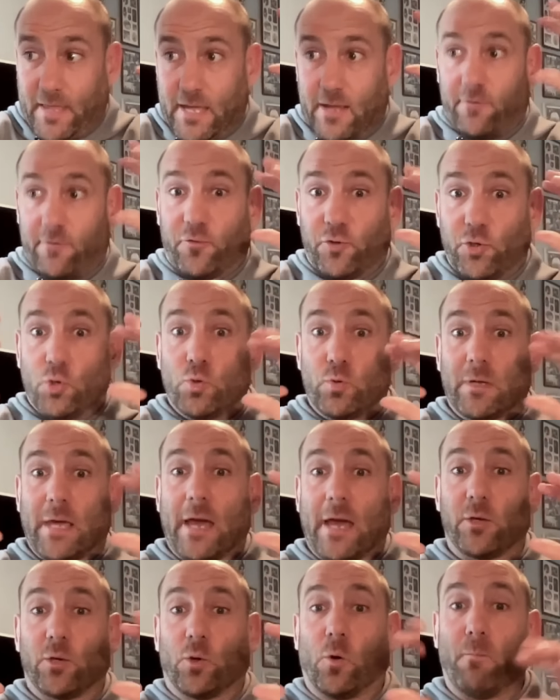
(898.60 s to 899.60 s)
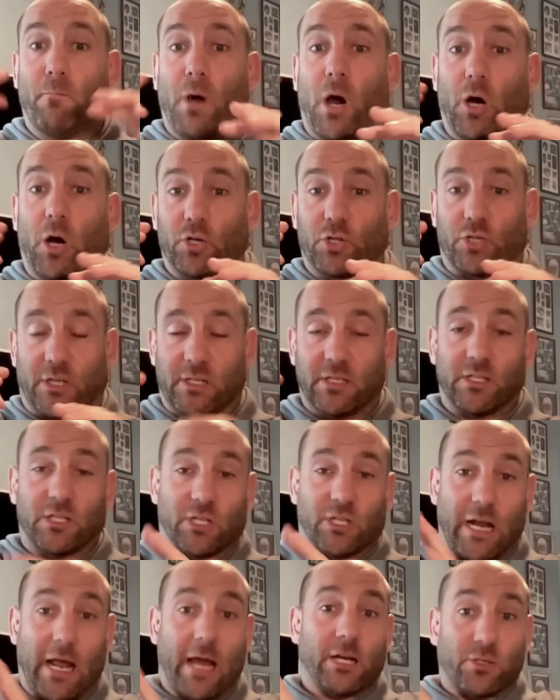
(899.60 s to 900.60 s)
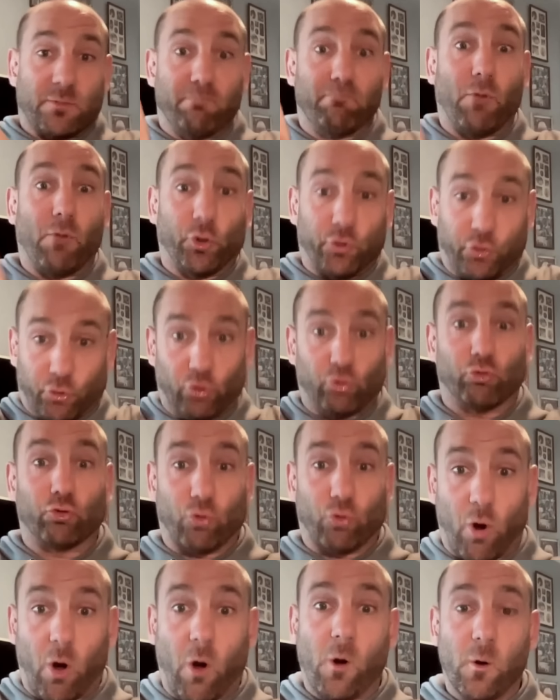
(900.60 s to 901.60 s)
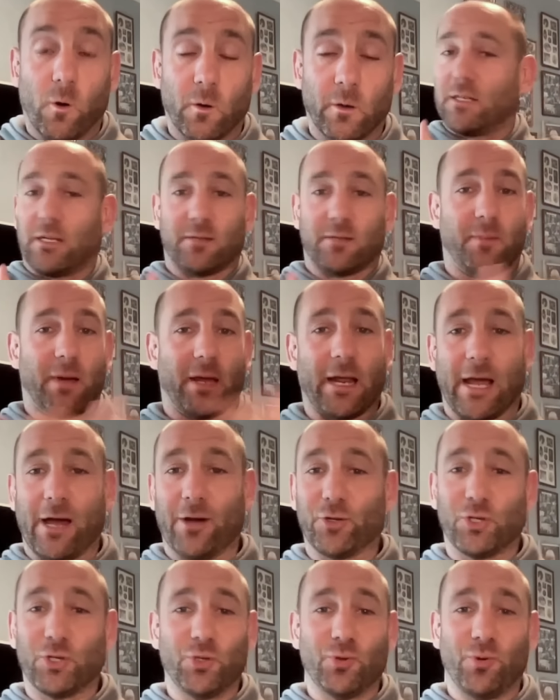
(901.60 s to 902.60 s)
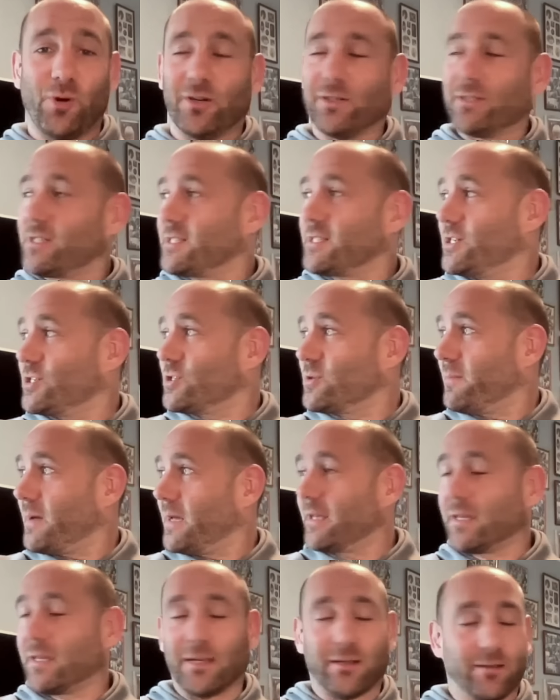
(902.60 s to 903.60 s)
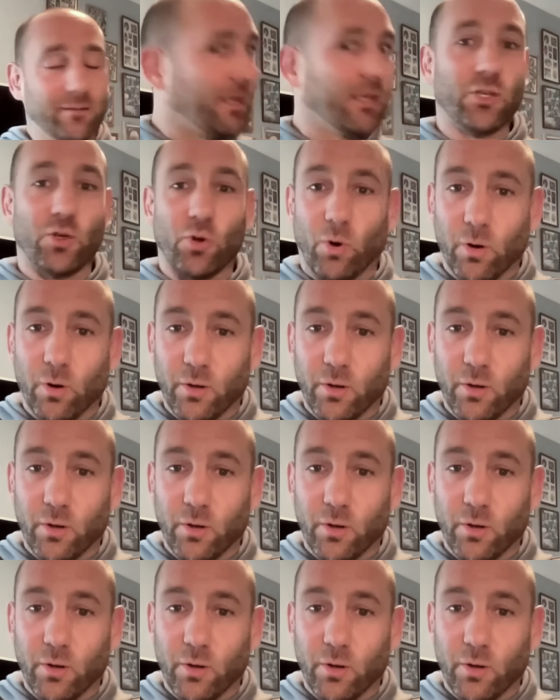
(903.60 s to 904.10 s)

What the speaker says: if you get your margins / model wrong, doesn't matter how good you are at decision making, your